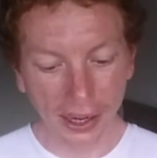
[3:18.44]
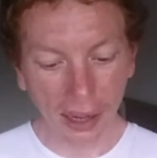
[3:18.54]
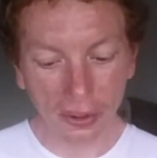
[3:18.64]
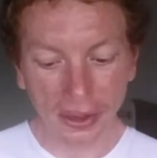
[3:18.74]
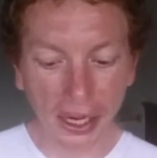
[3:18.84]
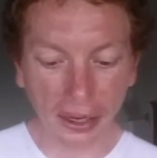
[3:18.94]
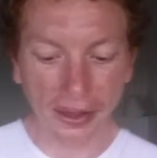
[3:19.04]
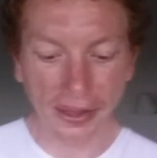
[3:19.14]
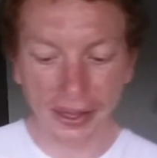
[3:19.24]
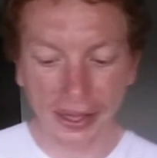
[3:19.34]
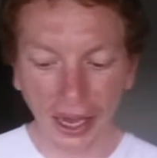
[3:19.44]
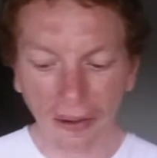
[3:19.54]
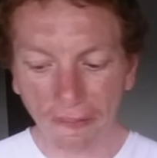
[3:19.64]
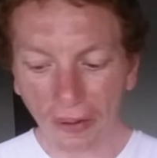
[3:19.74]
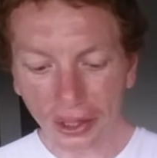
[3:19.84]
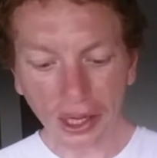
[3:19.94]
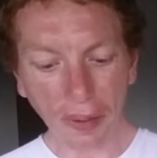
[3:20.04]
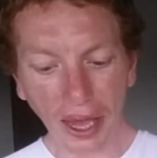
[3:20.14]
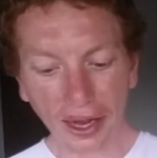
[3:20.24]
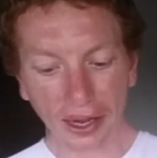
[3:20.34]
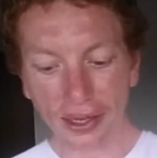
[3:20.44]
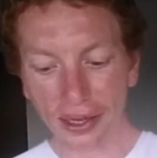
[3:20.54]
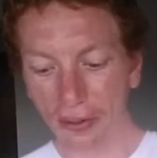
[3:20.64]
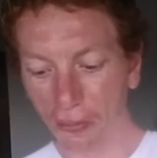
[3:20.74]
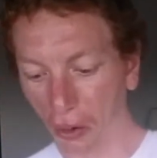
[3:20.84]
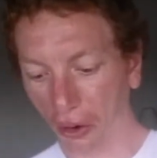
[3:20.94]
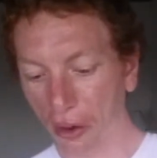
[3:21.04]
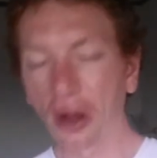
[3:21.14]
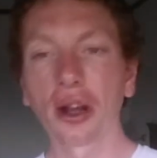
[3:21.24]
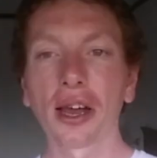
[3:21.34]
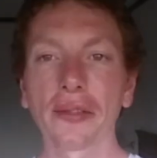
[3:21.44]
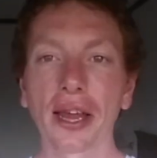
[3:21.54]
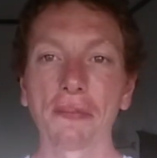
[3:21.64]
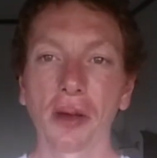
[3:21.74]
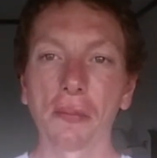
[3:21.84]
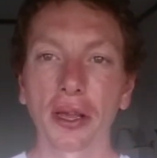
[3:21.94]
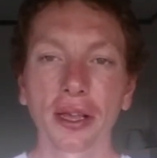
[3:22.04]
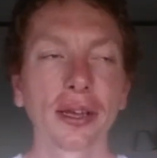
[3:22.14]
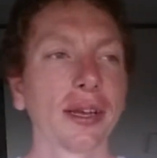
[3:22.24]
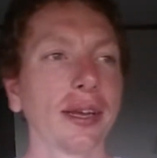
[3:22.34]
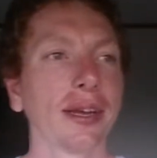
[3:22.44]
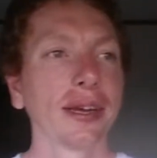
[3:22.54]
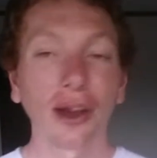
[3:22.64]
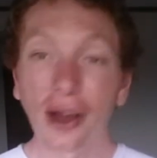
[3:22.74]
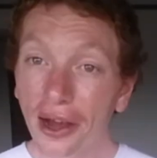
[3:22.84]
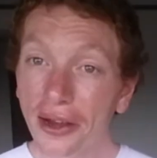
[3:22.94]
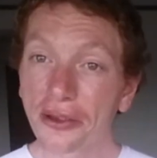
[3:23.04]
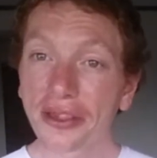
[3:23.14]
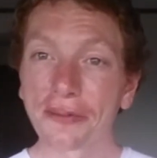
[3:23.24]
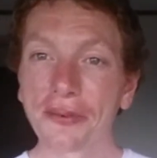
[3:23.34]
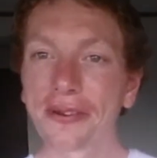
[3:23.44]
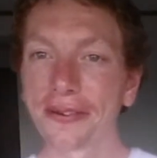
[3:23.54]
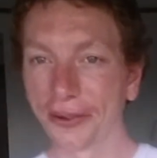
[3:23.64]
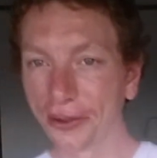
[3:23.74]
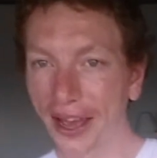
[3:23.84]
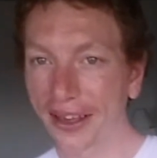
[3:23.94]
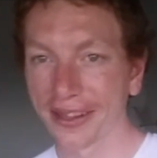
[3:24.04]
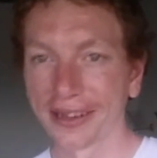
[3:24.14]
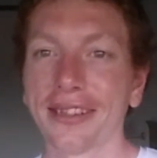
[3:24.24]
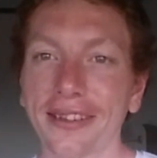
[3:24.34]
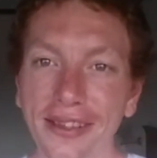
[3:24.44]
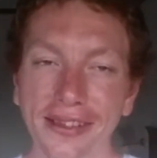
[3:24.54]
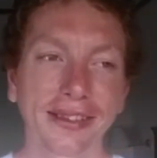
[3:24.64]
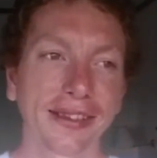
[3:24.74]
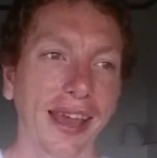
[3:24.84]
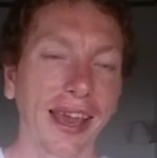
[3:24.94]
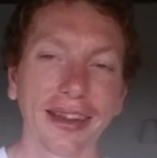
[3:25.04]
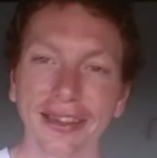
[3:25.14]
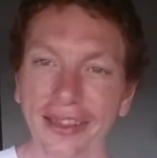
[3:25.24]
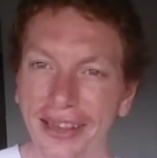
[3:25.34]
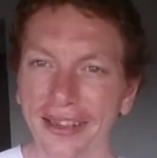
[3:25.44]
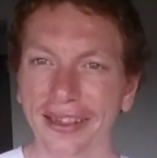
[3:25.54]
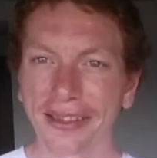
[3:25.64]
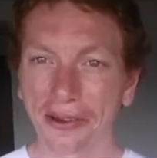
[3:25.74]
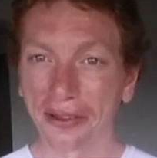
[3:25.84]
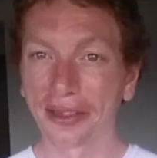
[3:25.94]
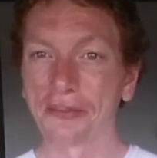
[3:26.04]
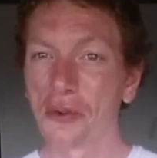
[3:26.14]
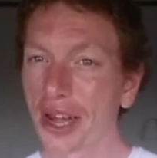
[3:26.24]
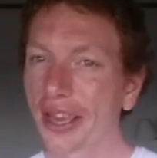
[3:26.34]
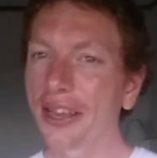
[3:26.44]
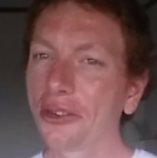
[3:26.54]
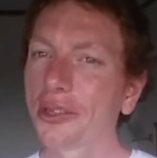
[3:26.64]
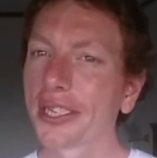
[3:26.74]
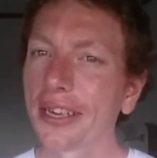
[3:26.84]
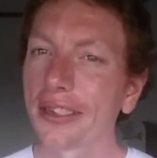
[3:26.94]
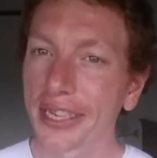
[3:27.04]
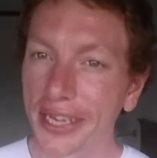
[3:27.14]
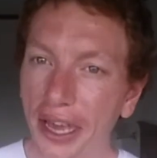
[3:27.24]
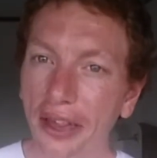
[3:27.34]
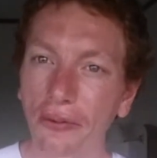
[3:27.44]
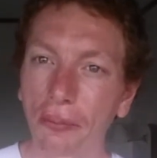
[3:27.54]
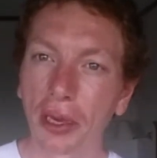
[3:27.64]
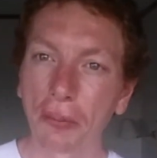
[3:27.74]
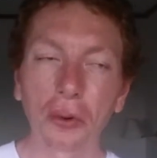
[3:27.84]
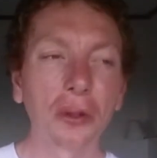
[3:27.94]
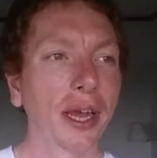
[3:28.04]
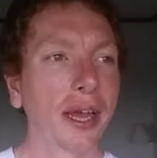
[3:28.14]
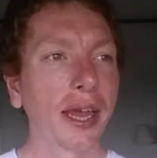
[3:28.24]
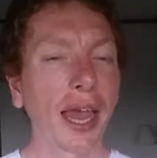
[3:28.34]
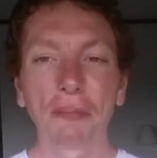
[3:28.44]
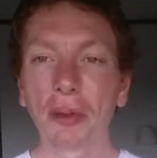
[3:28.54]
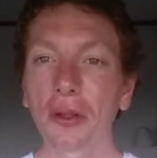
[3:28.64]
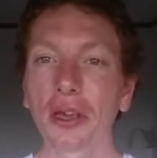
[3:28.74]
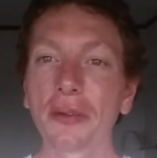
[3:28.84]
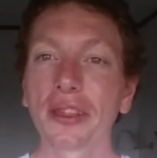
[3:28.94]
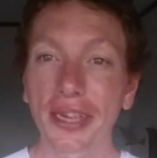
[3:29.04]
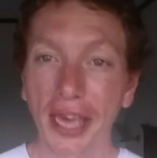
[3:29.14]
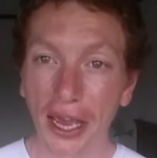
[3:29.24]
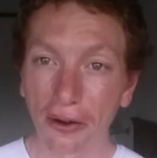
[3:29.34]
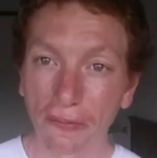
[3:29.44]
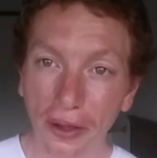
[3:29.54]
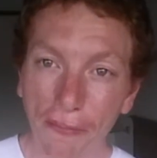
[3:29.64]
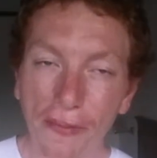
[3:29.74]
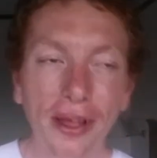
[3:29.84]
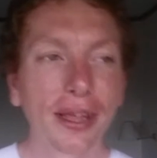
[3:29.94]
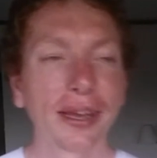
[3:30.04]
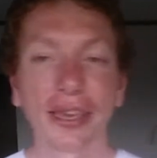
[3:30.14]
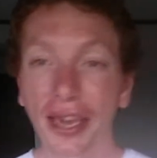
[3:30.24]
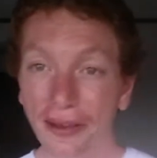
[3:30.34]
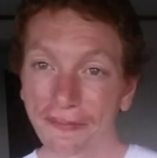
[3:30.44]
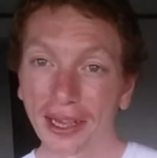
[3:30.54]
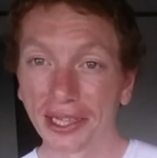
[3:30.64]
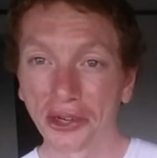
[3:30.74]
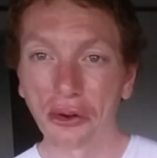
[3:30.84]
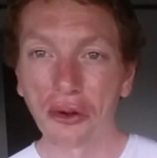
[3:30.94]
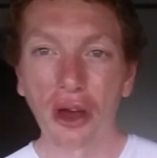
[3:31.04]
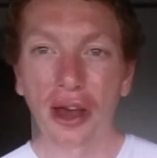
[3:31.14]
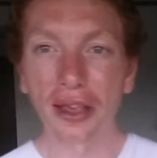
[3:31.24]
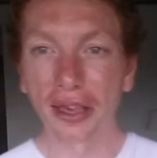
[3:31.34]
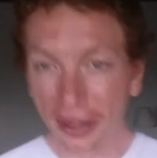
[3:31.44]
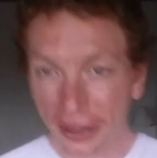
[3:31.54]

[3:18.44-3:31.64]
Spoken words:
Number six, get a fucked up haircut and walk around like that in public. Now I know someone who has done this, and he says he's gotten some really interesting stares from people, and people are even scared of him. Yeah, it's during riding.